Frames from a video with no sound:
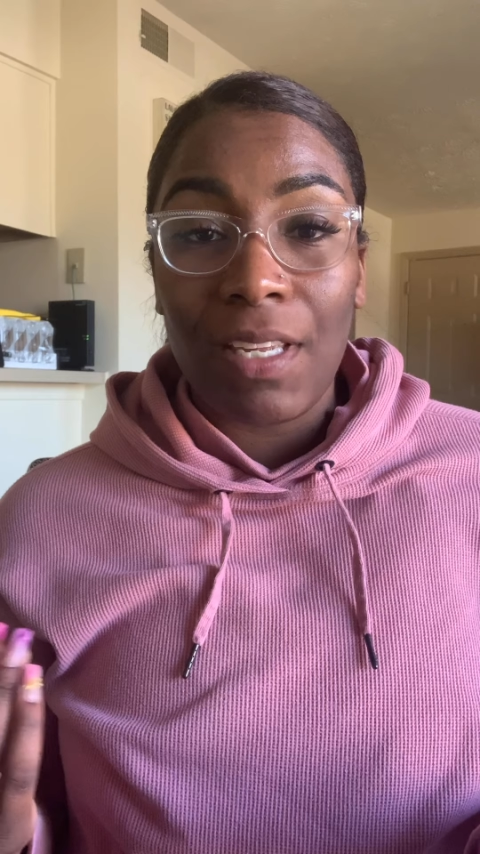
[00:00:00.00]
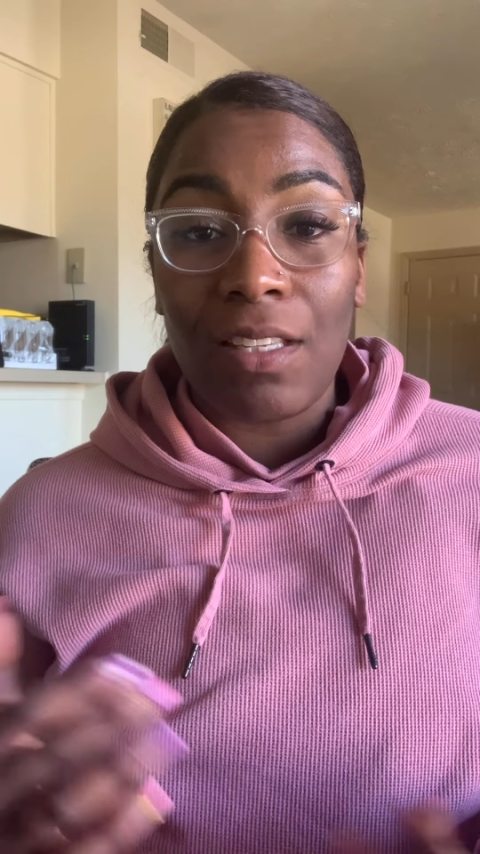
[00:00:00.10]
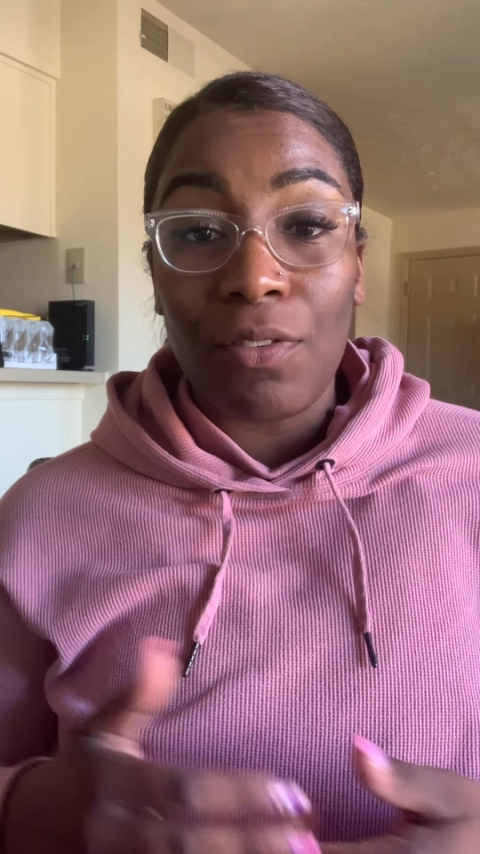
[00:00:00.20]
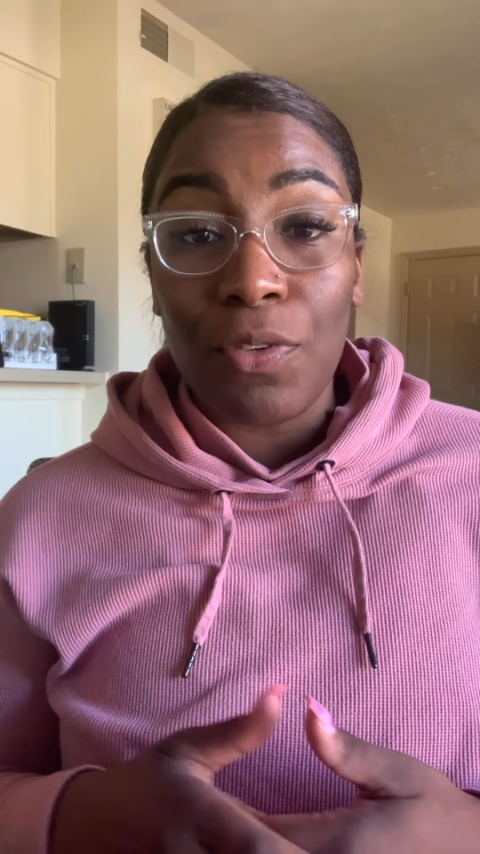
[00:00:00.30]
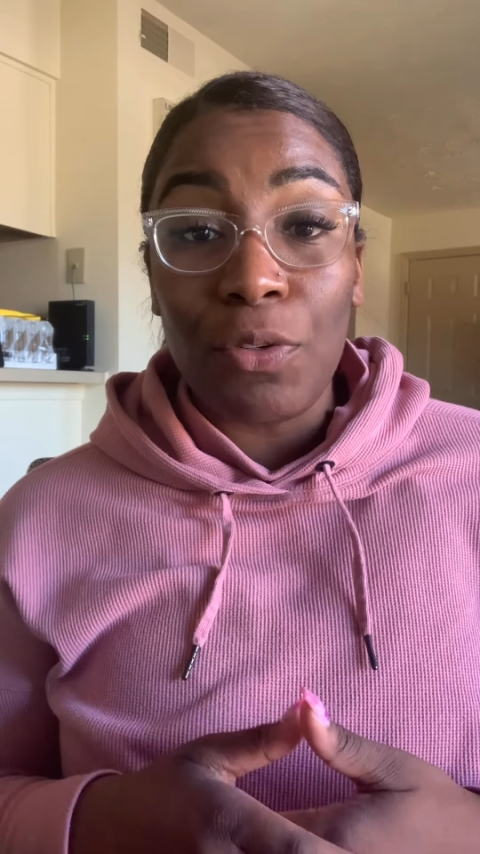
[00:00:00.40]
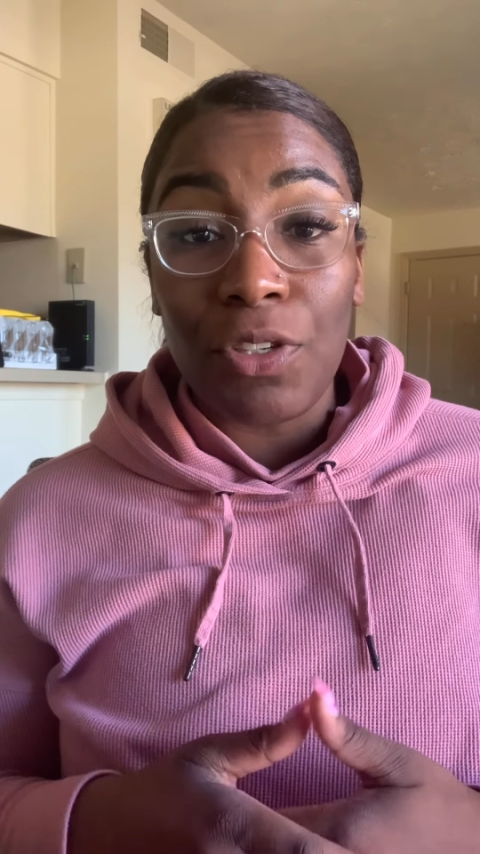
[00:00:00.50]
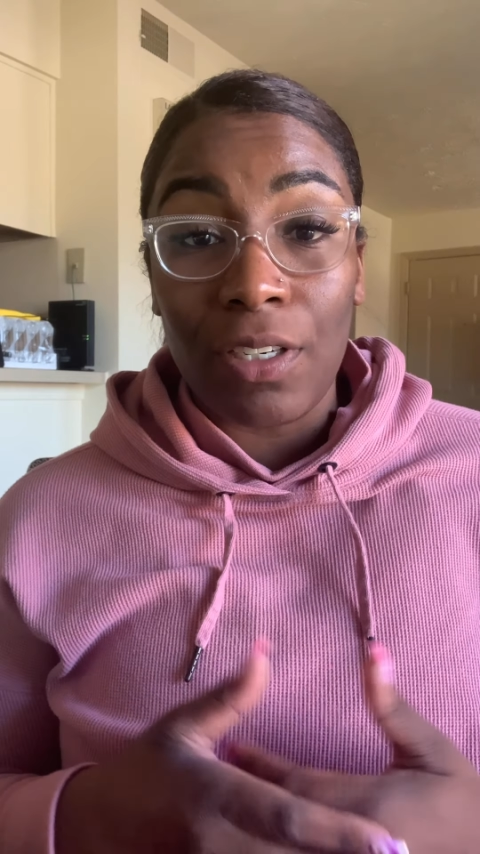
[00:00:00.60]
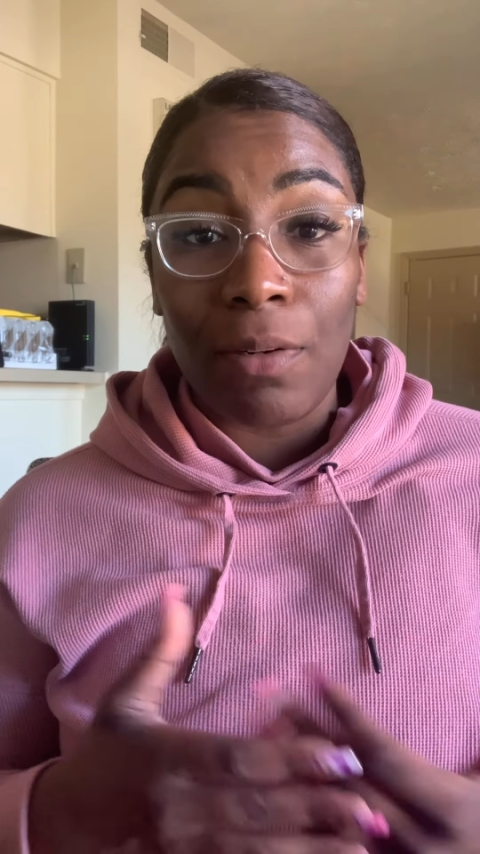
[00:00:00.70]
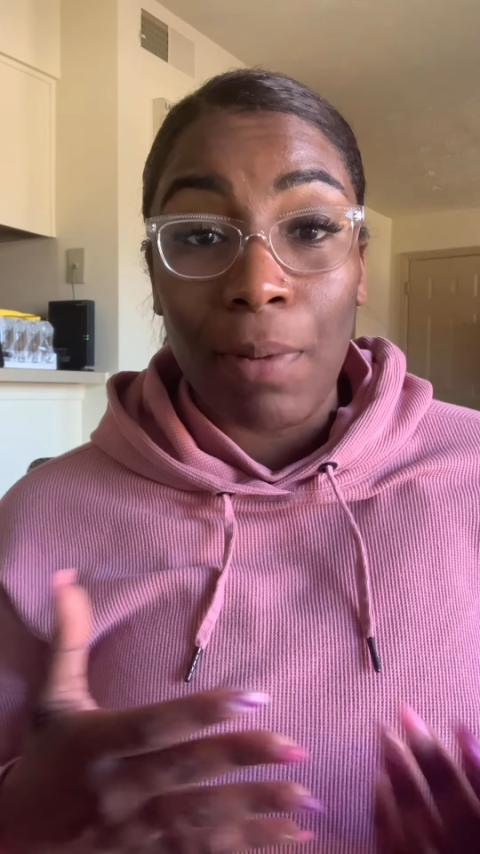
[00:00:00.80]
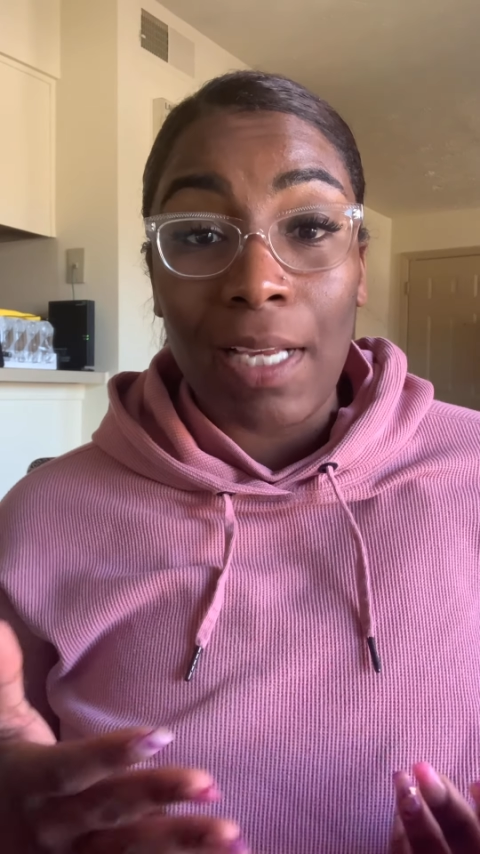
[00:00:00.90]
in the future
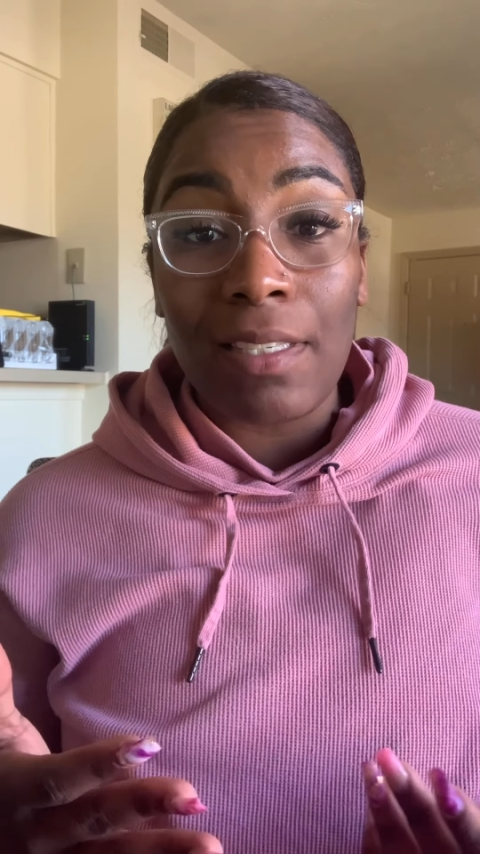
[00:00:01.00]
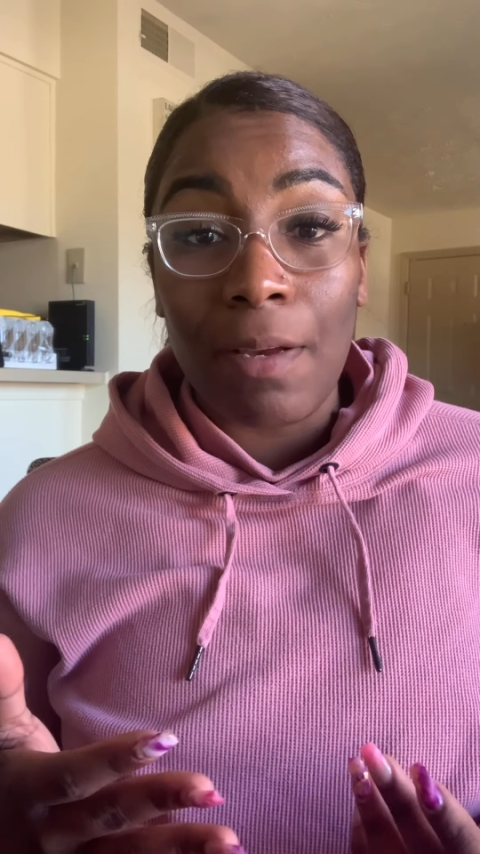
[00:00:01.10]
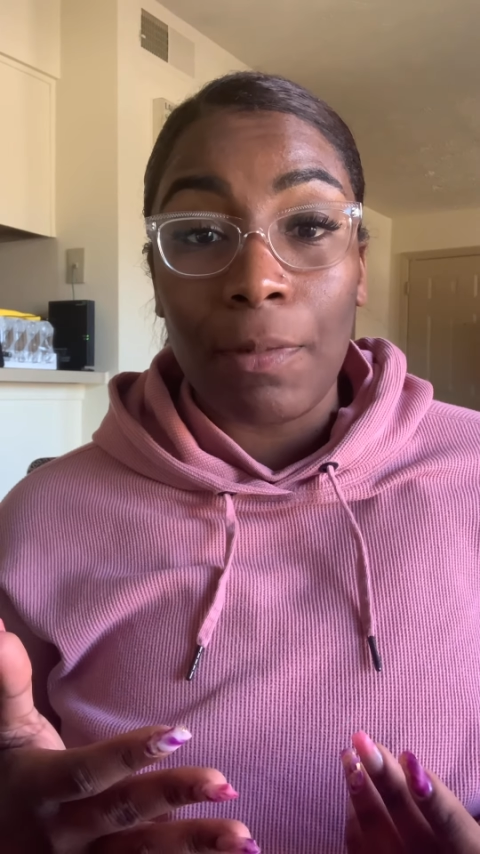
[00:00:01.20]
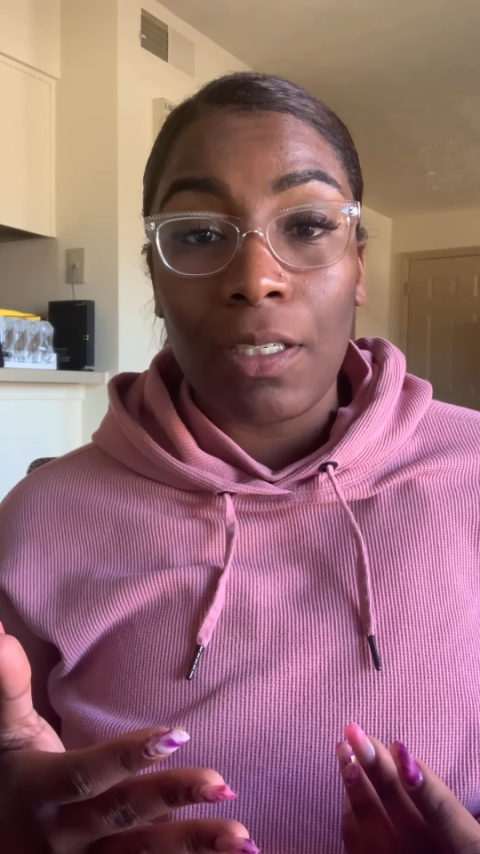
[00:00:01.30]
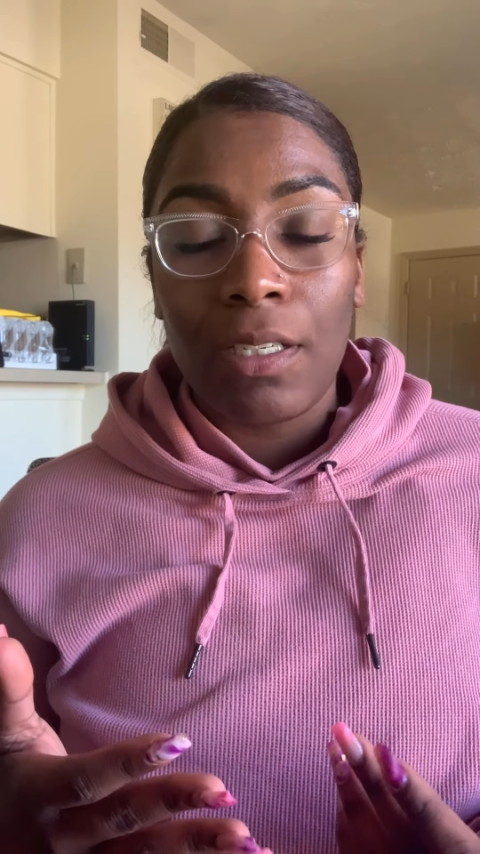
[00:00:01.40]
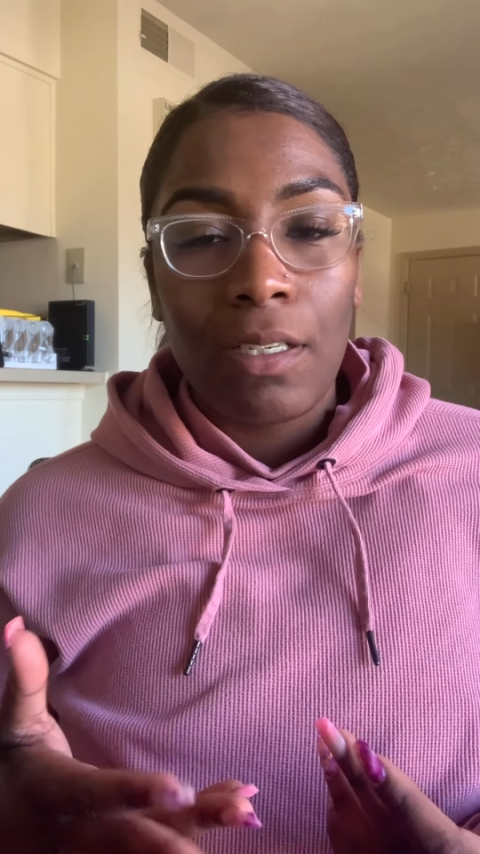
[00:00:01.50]
by summer.